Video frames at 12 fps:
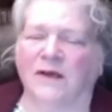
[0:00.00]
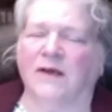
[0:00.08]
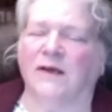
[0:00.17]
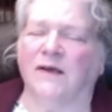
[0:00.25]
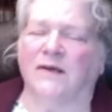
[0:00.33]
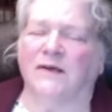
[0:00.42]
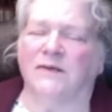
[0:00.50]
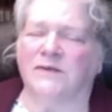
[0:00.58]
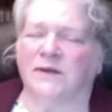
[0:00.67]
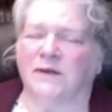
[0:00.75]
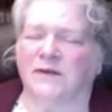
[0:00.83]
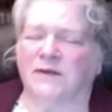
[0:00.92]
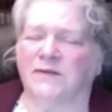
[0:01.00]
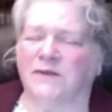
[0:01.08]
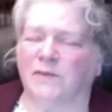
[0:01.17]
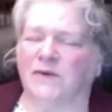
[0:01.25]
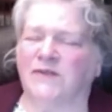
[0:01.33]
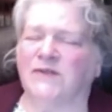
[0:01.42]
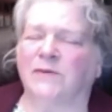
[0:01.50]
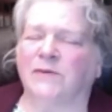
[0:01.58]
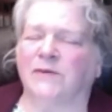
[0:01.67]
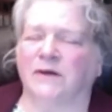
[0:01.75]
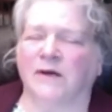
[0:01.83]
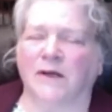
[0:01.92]
is someone is out
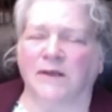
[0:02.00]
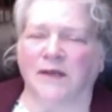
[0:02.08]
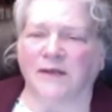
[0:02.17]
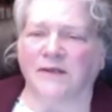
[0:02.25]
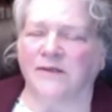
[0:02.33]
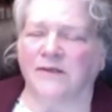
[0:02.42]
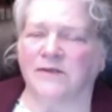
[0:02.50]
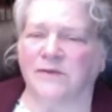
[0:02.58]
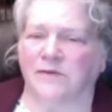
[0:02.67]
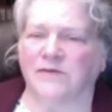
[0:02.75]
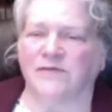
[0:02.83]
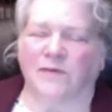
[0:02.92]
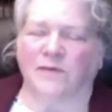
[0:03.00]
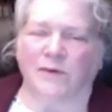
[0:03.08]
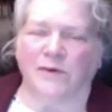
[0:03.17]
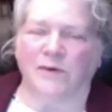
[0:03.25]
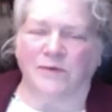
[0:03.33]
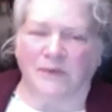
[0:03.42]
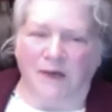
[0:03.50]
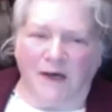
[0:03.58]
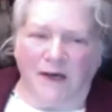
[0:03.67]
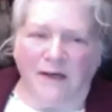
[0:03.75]
there collecting the souls of everyone who died.